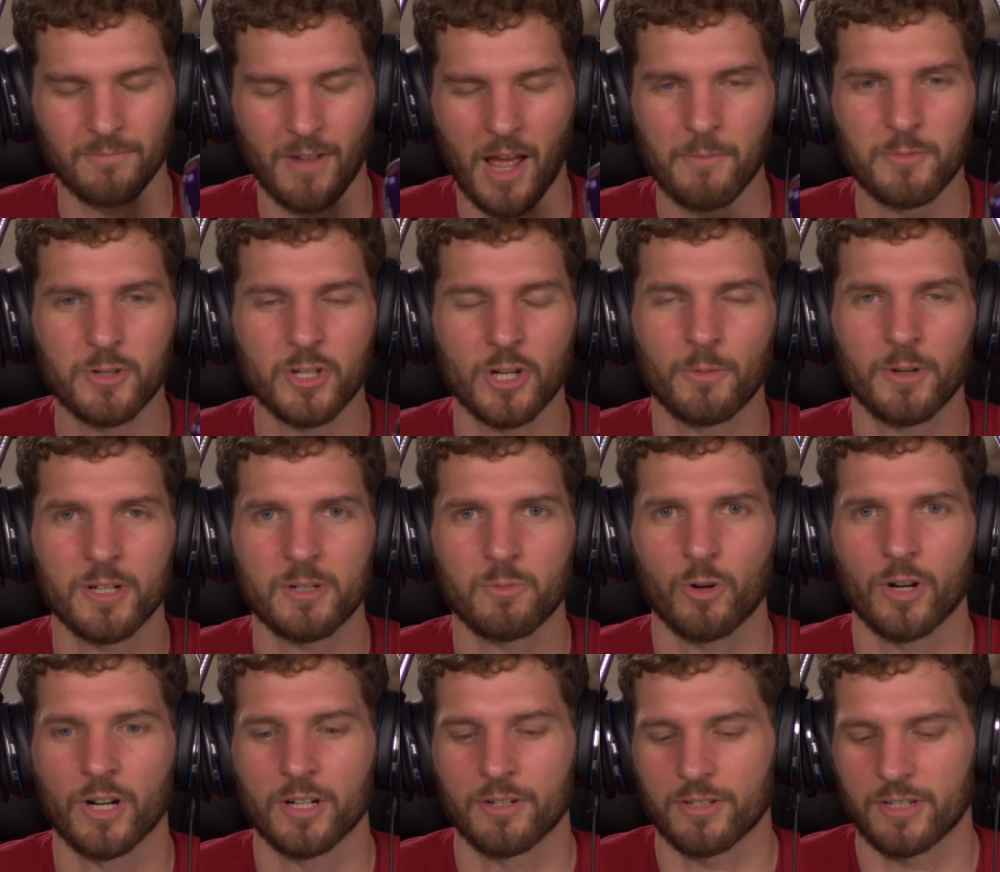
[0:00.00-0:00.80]
I'm so much
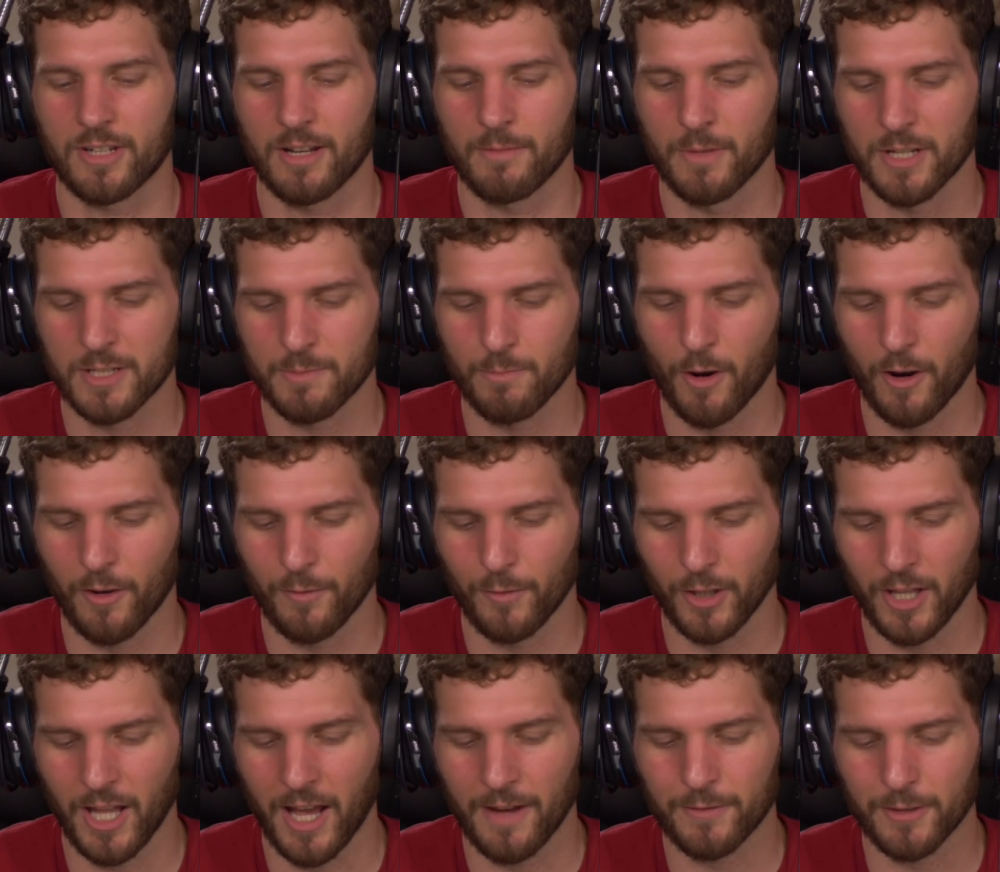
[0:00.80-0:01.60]
more interested in Miss
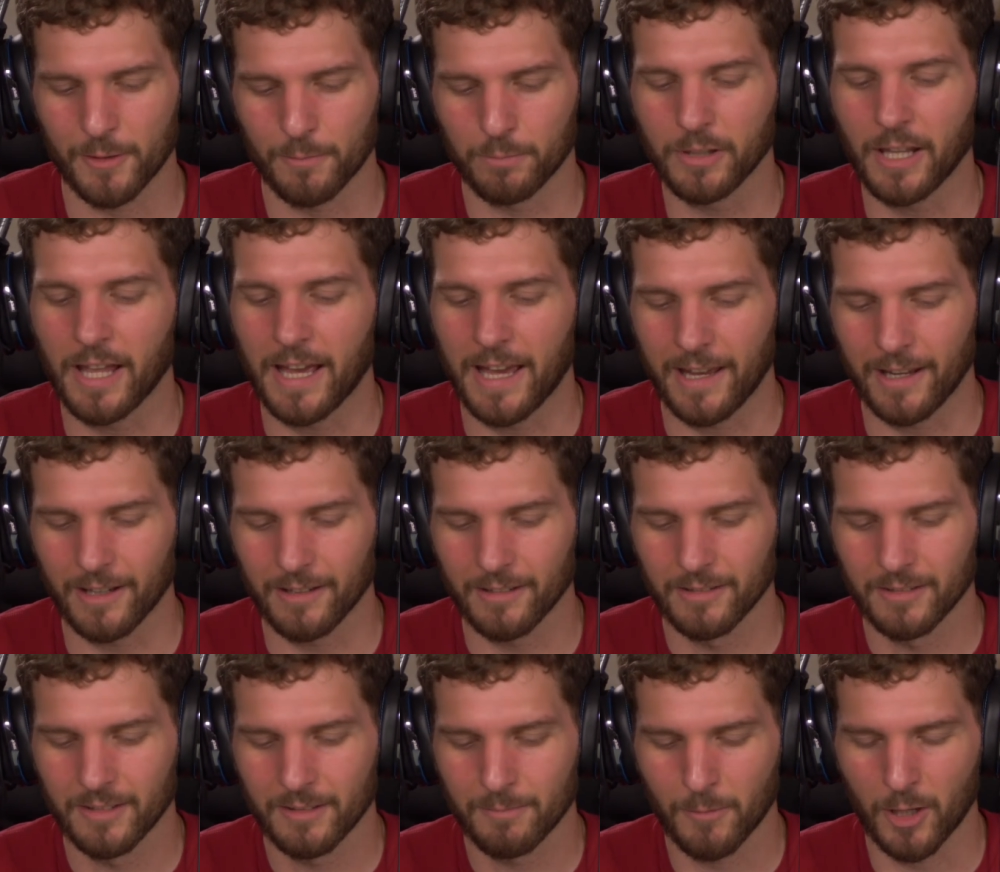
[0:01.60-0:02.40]
Marvel after
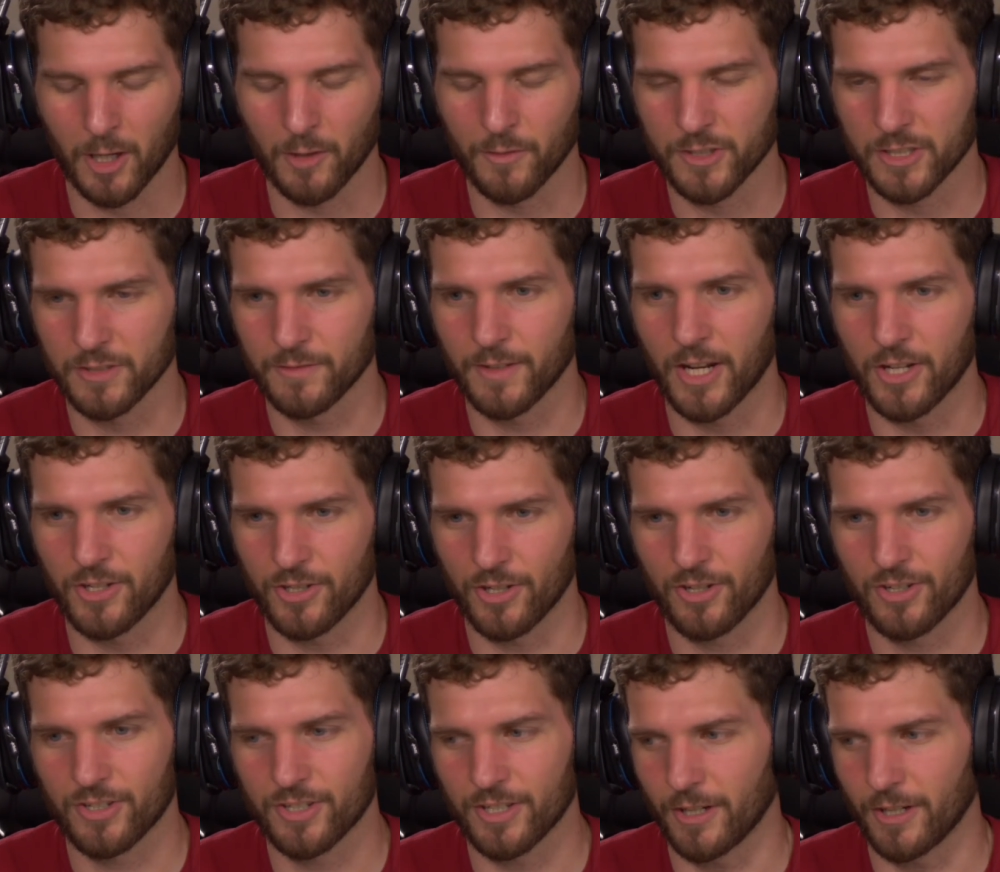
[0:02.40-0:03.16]
playing Marvel's Avengers.